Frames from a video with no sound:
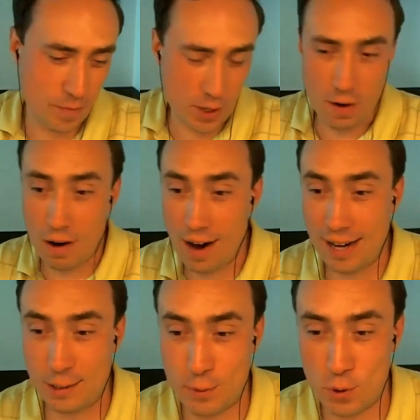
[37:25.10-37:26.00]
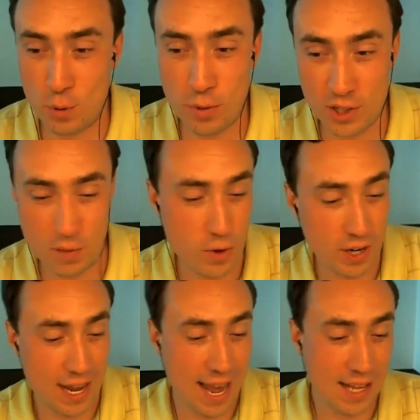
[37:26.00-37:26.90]
you know, our active Google Plus
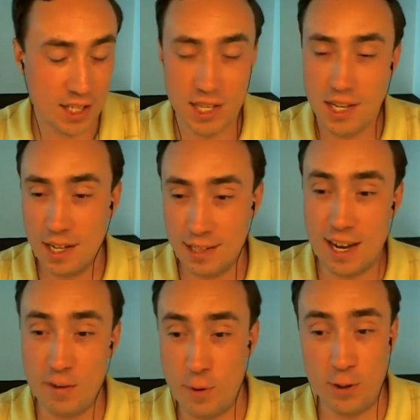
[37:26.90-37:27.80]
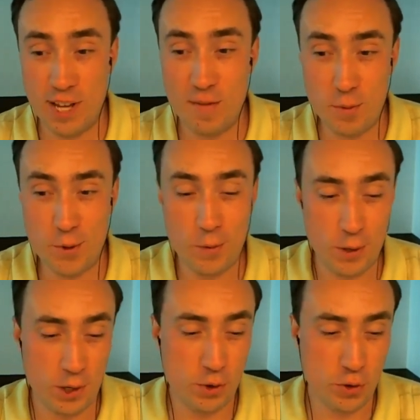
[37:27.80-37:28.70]
community has a lot of folks have moved over
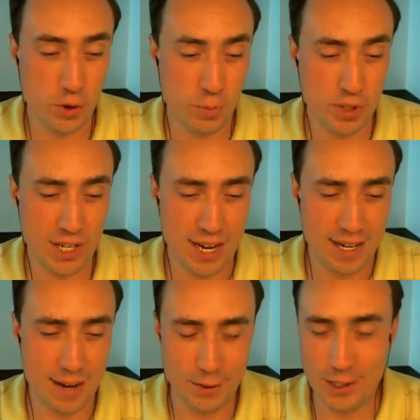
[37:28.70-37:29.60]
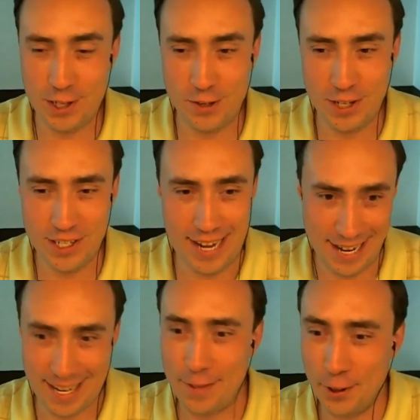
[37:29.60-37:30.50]
to Google Groups and have continued to stay
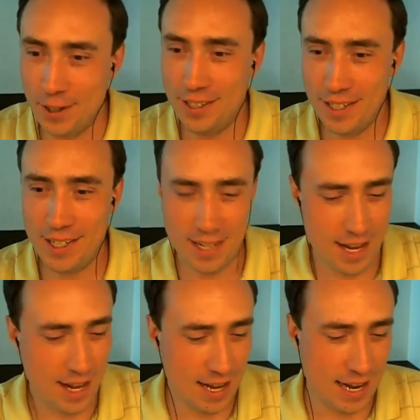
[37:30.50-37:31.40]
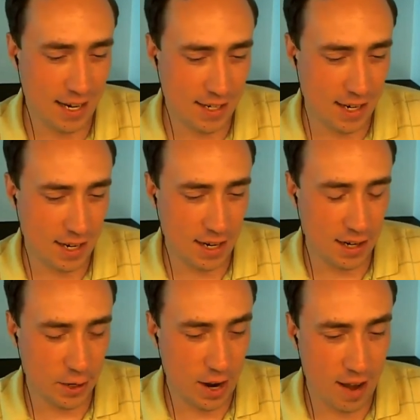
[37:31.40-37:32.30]
together. Uh, and uh,
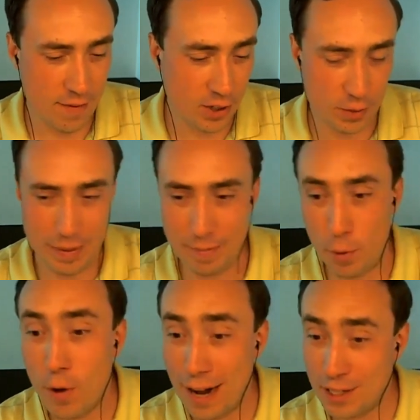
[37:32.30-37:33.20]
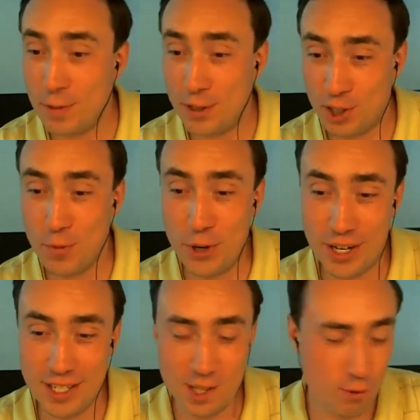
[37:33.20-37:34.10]
you know, I've actually been more active on the
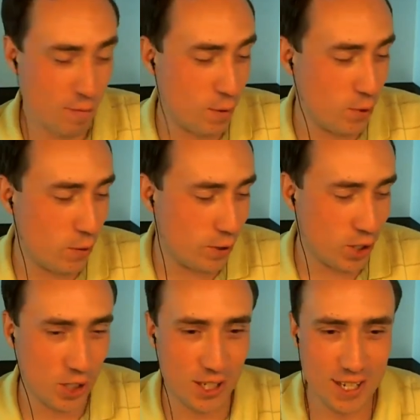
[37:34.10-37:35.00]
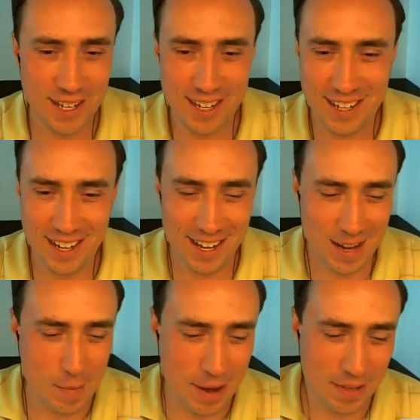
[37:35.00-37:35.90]
community since we've moved over. Just
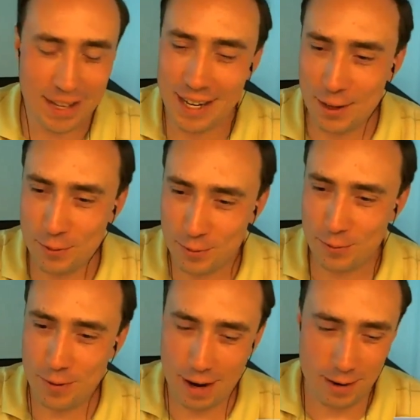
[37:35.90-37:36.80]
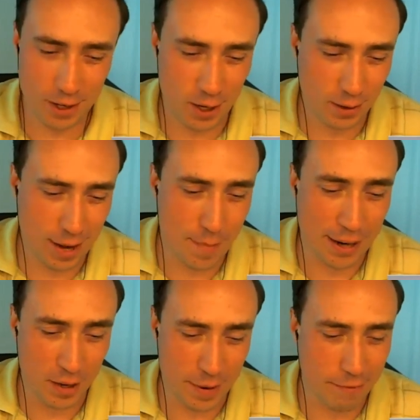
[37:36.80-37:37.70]
um, I think I kind of you know got
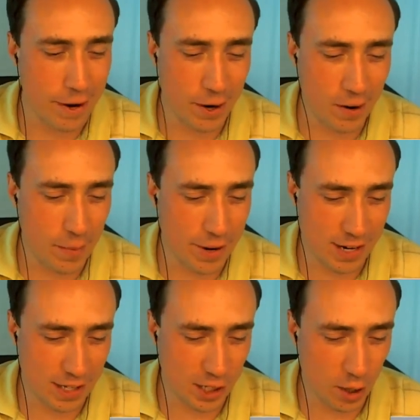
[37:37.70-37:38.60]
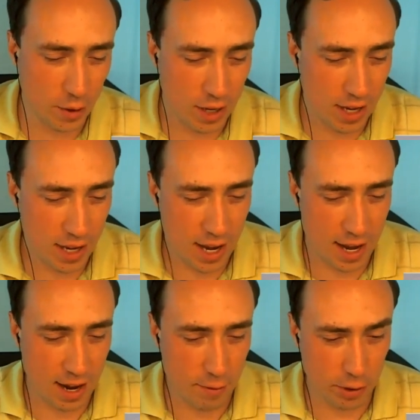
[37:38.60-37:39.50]
back on my radar a bit, and so.
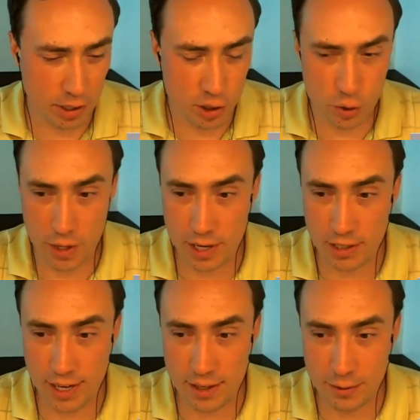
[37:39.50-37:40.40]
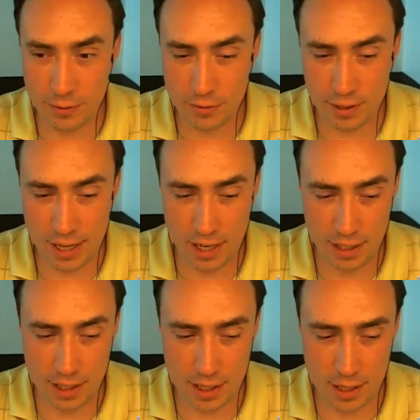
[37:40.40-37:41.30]
Uh, I've really enjoyed kind of getting
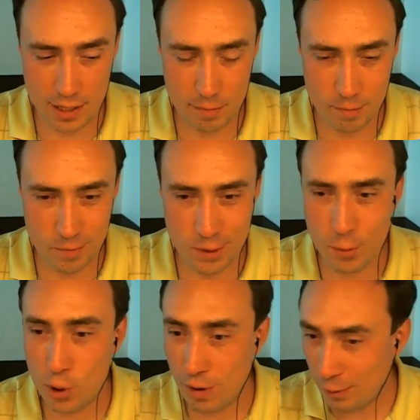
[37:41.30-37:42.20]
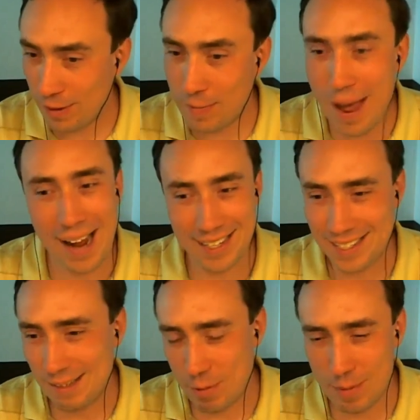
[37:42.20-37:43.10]
uh, some more direct feedback,
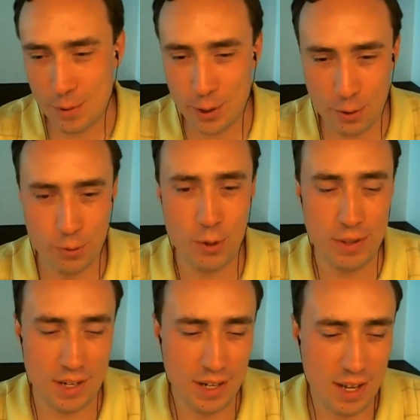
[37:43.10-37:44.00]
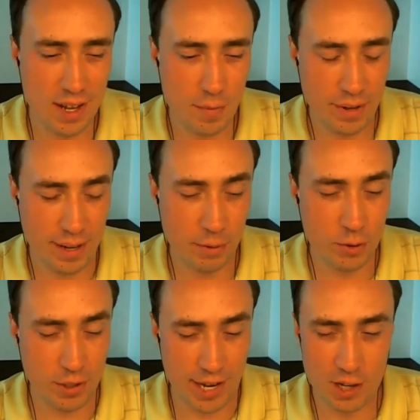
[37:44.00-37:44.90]
seeing what people go through, and then being able to
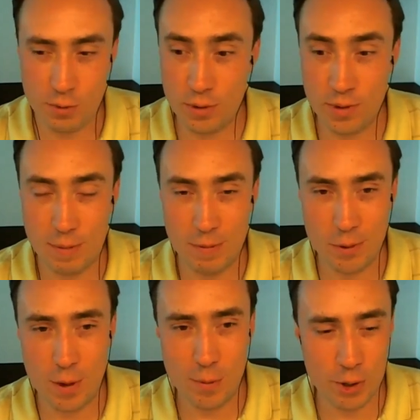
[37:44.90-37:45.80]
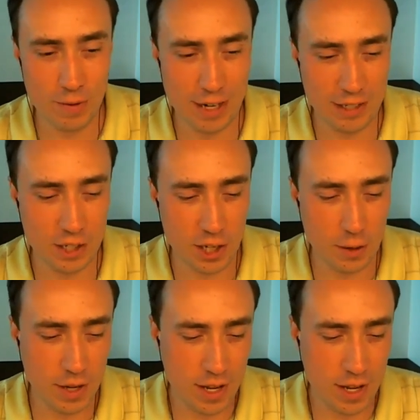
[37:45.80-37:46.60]
engage with some of you all more directly. So